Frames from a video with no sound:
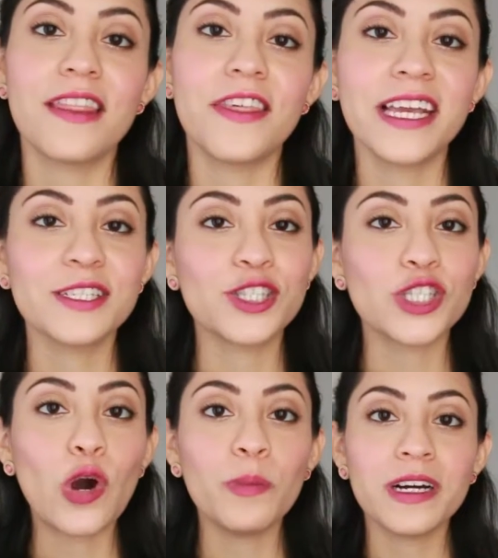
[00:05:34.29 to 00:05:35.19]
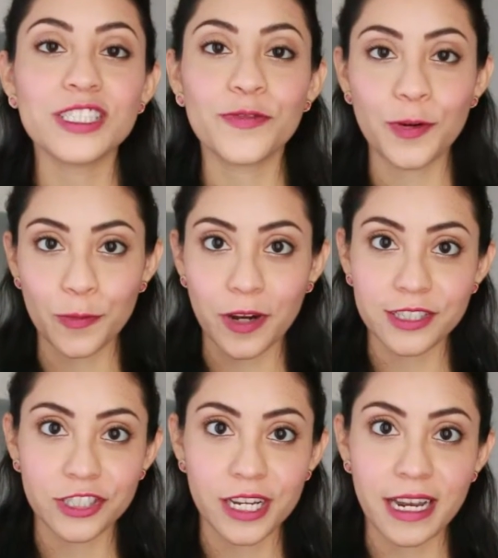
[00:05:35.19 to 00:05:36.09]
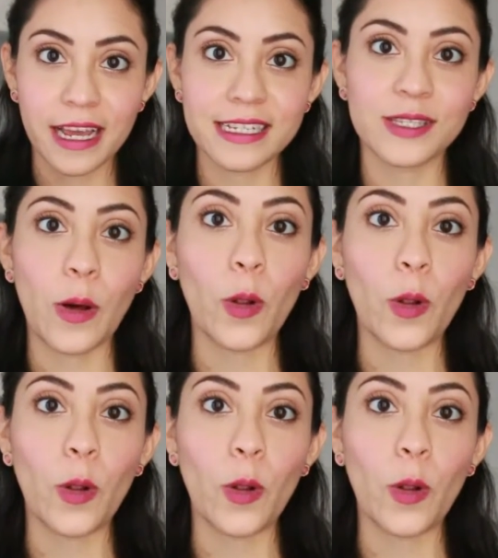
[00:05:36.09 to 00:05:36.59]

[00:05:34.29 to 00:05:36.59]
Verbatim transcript: Thank you so much for watching as